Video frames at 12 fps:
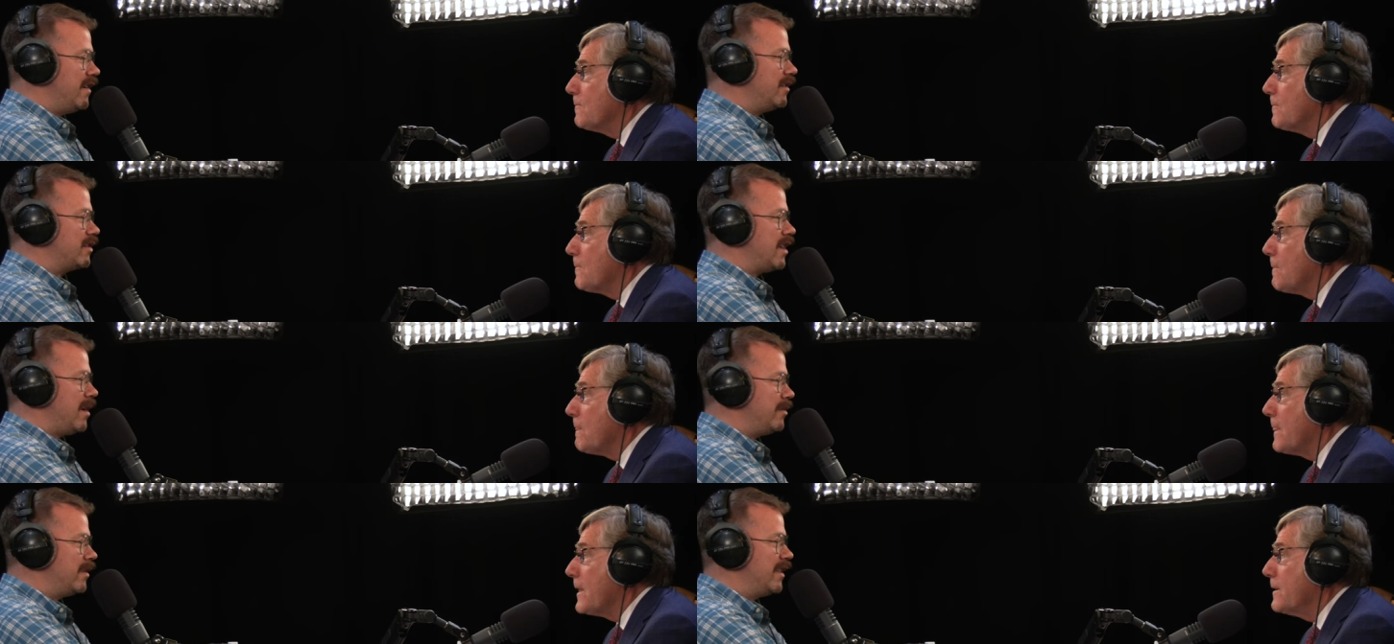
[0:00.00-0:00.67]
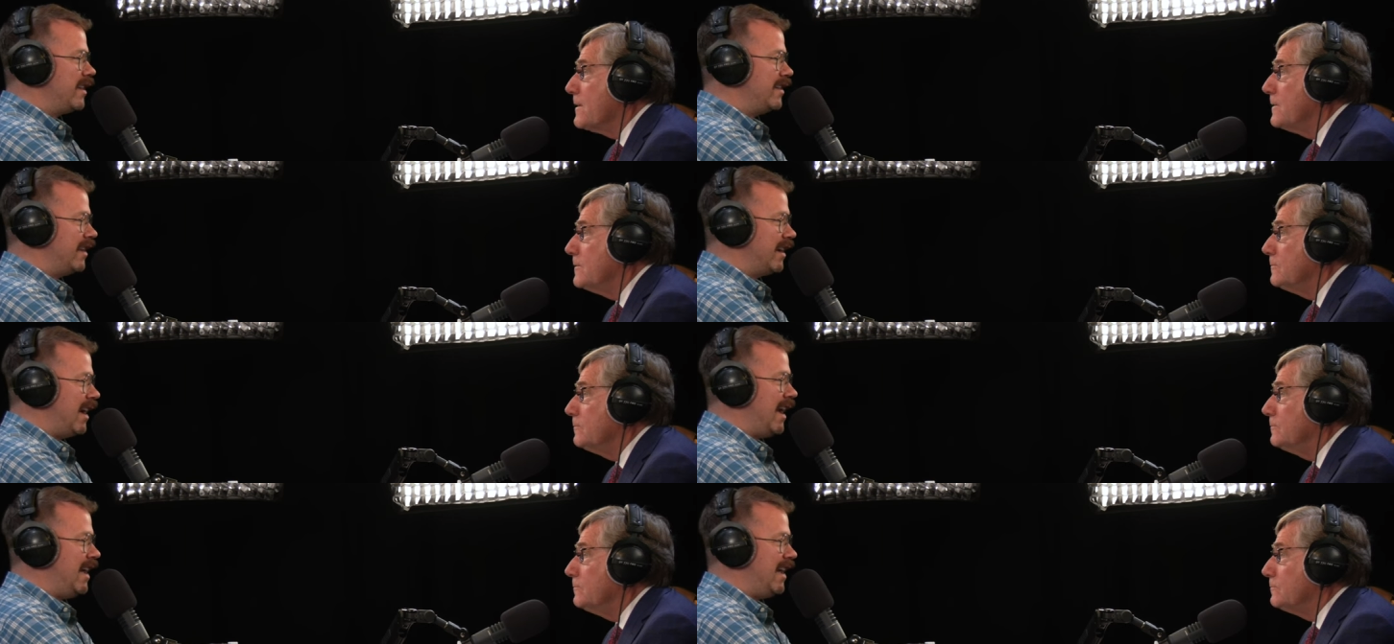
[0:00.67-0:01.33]
Speaker 1: you ever stop and think, like,
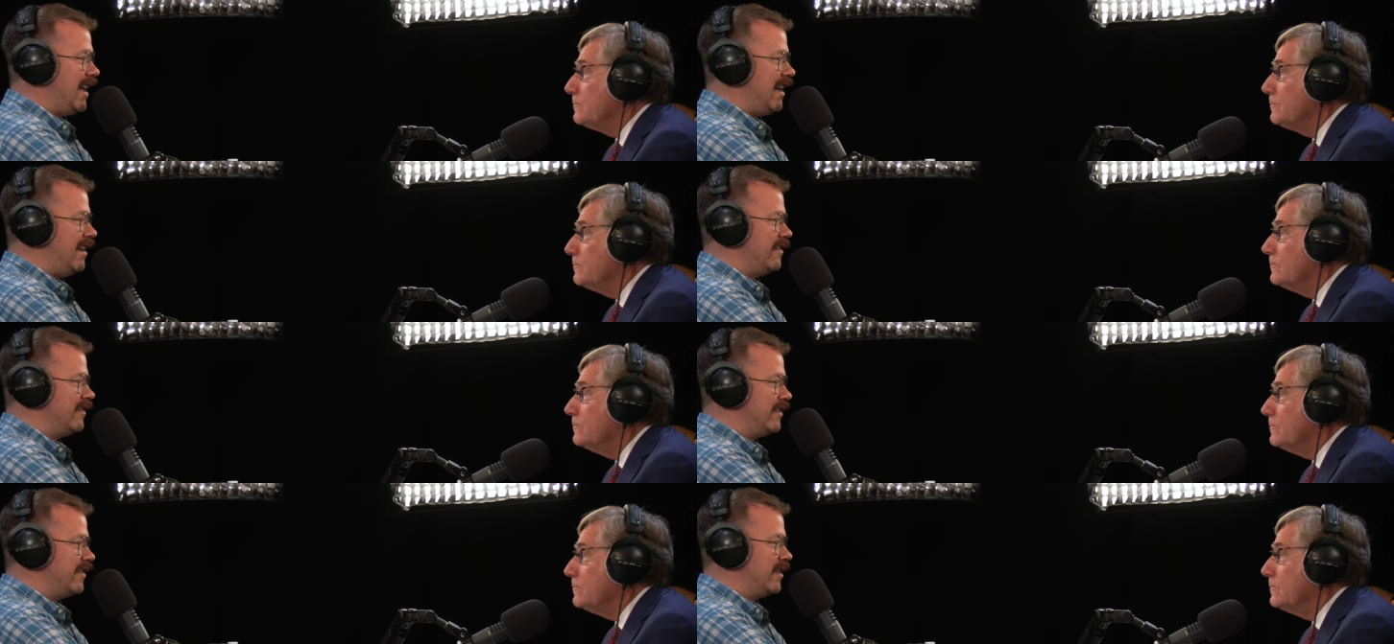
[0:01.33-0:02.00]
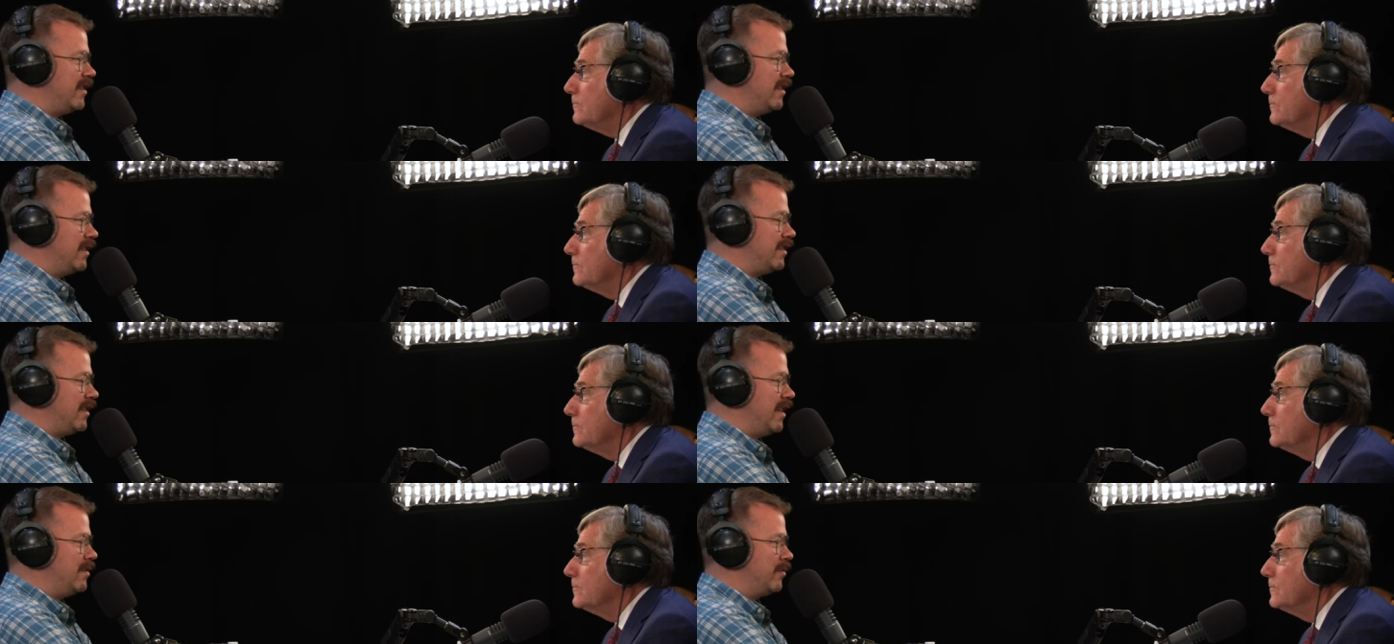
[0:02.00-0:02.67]
I have the
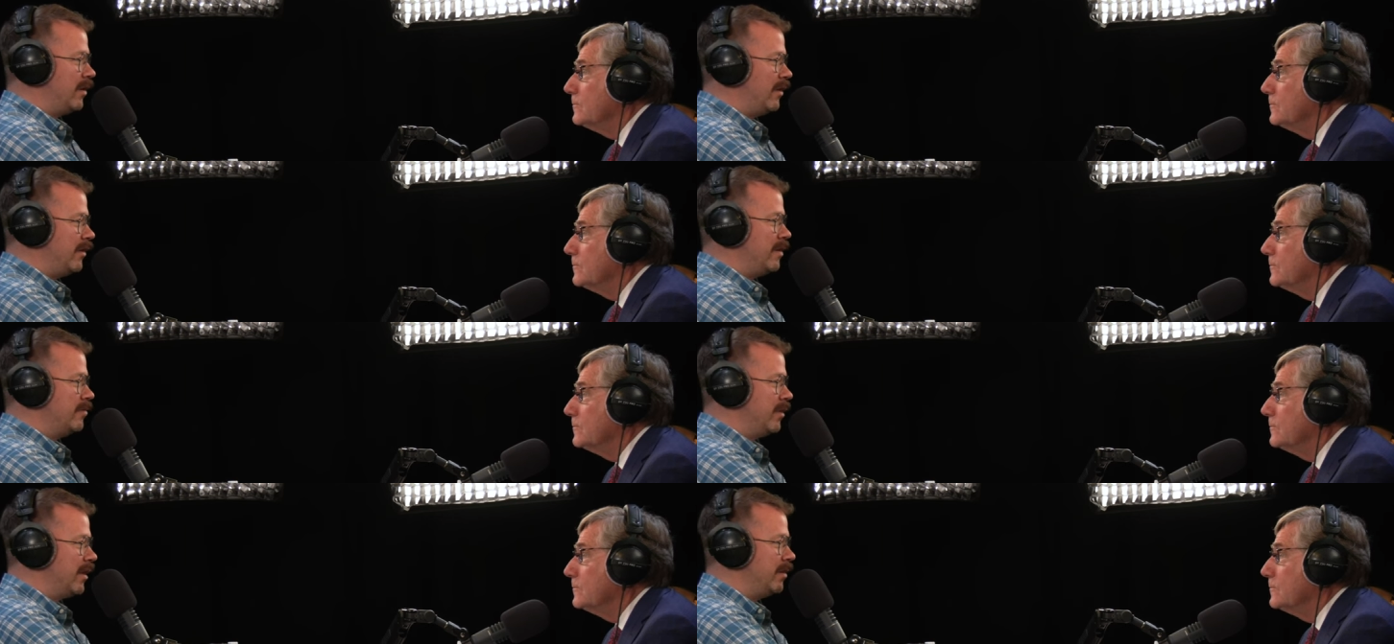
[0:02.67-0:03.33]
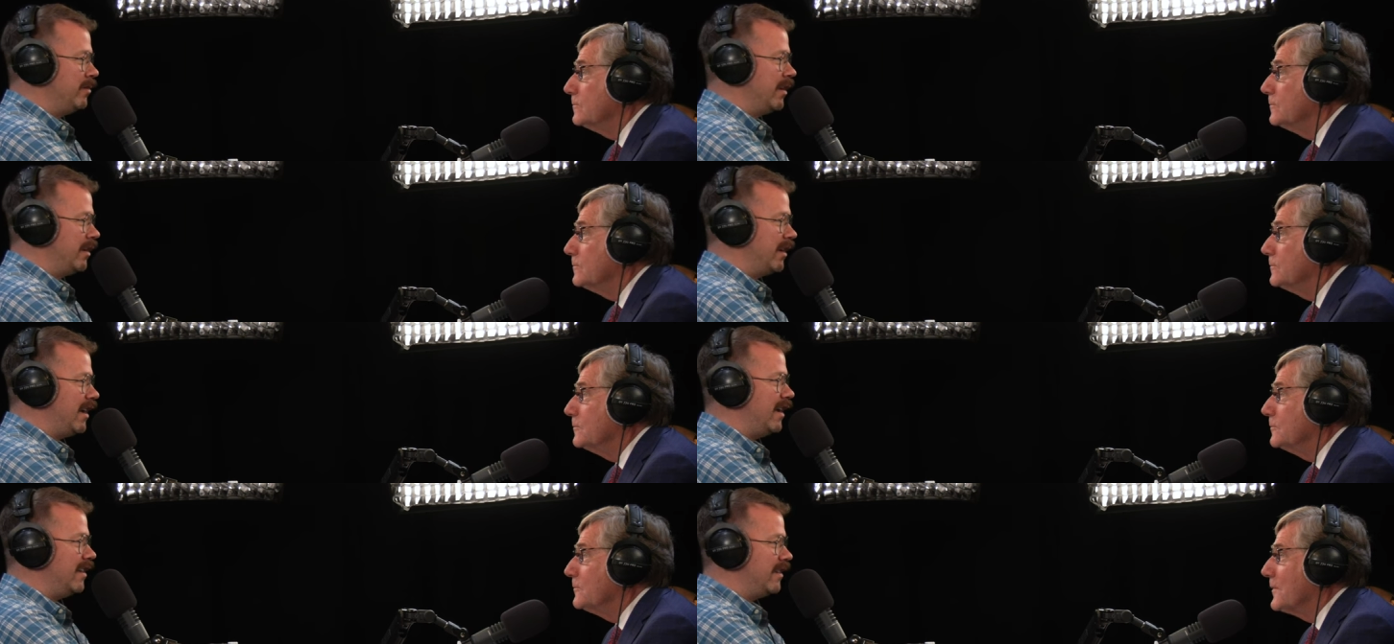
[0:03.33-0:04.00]
same role that Brigham Young
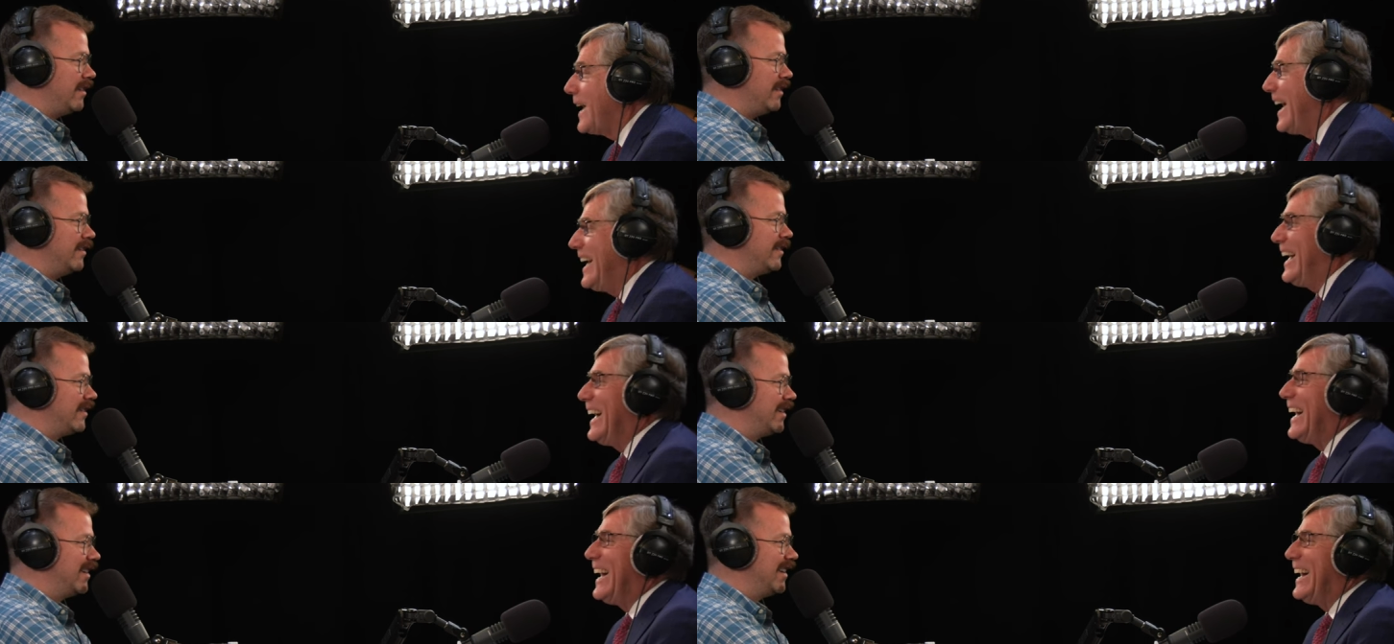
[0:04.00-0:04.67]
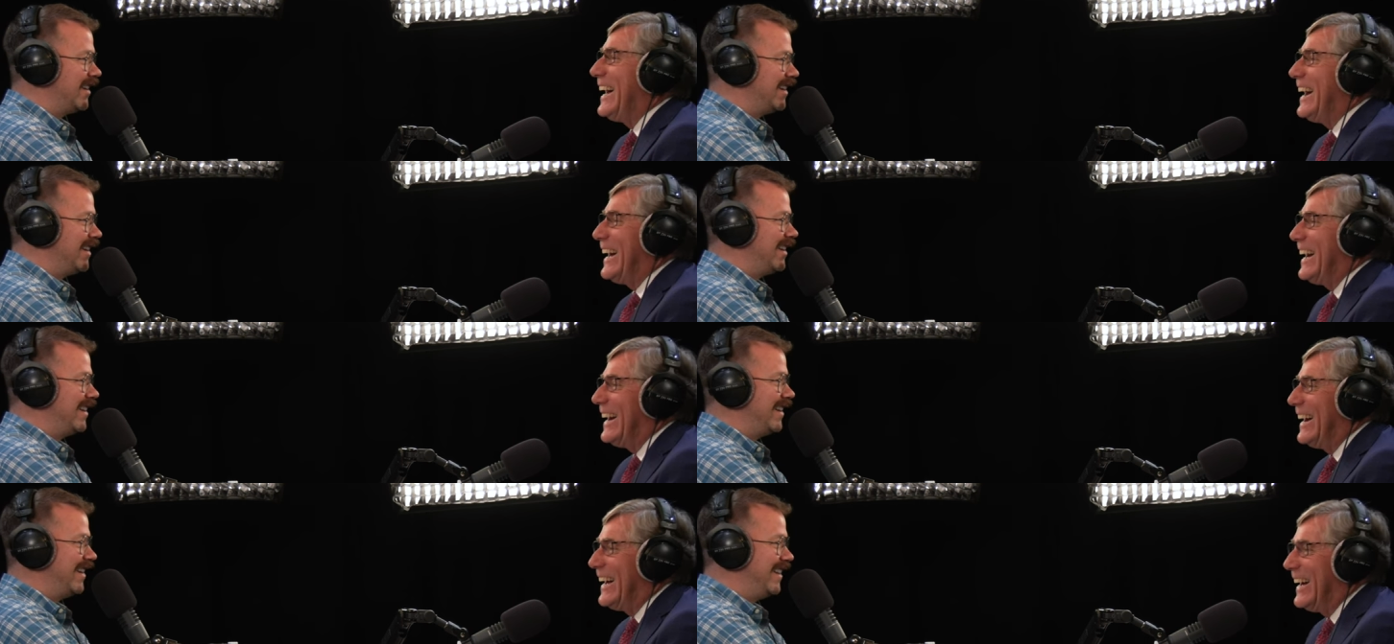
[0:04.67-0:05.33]
had
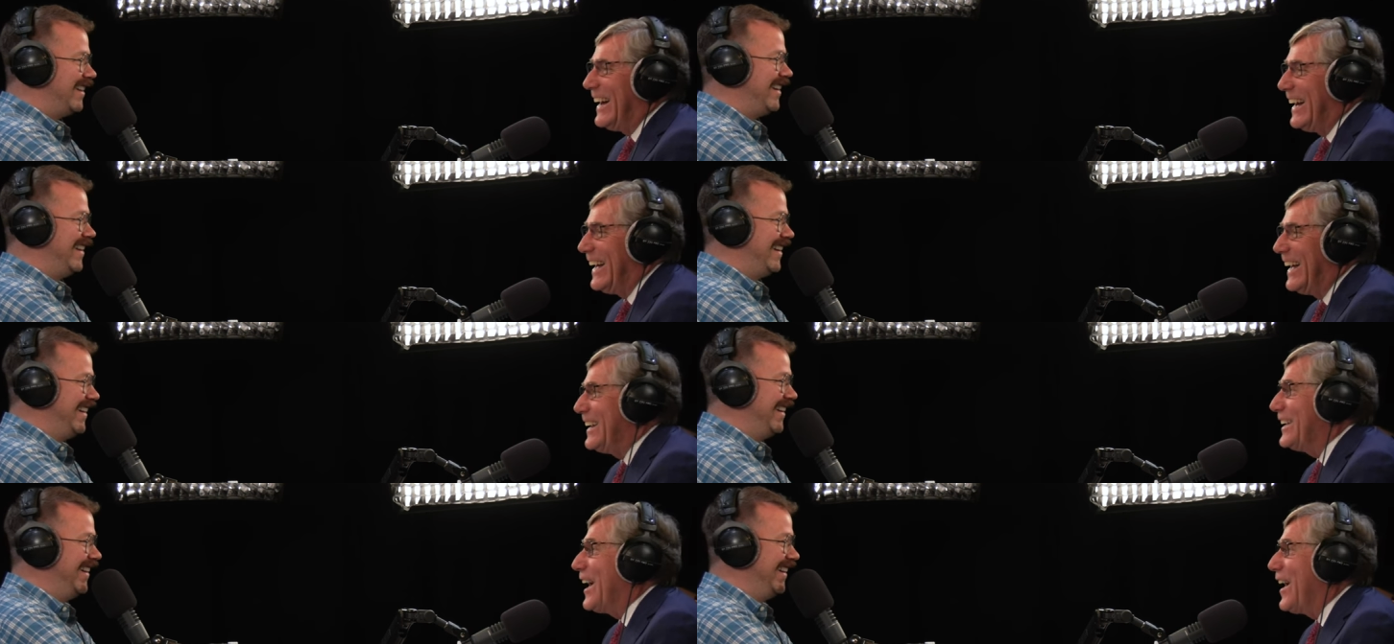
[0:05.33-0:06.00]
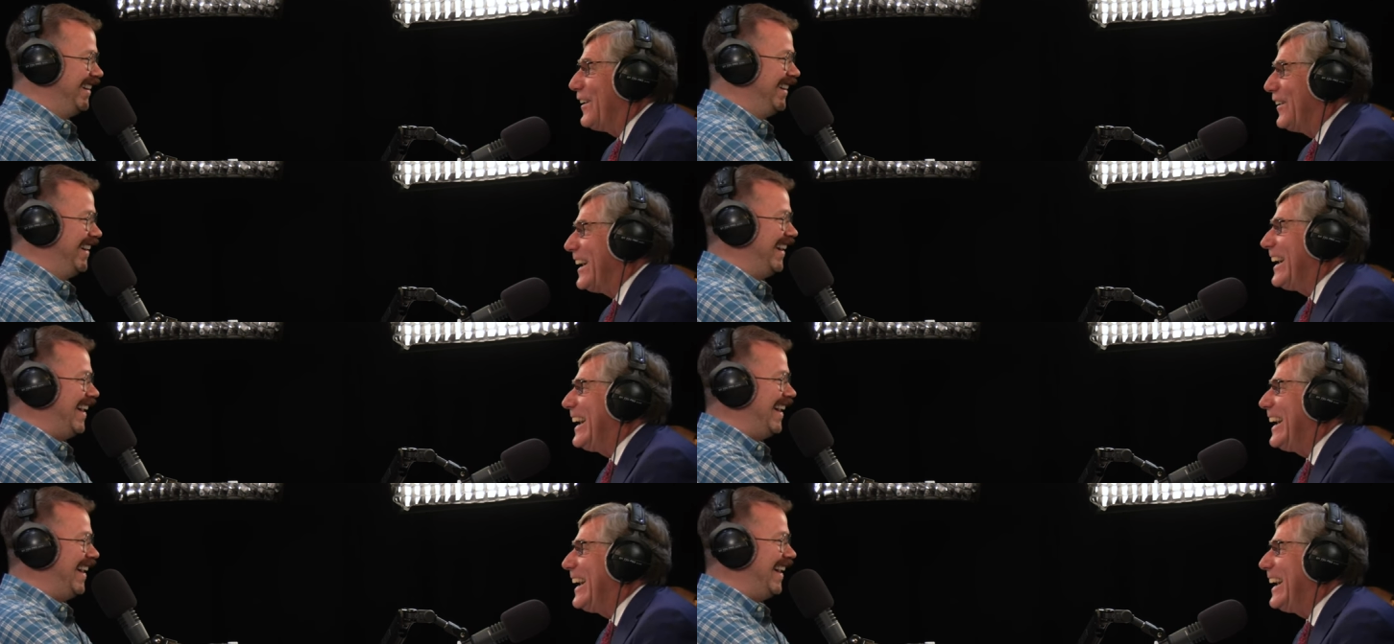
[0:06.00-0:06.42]
on? No.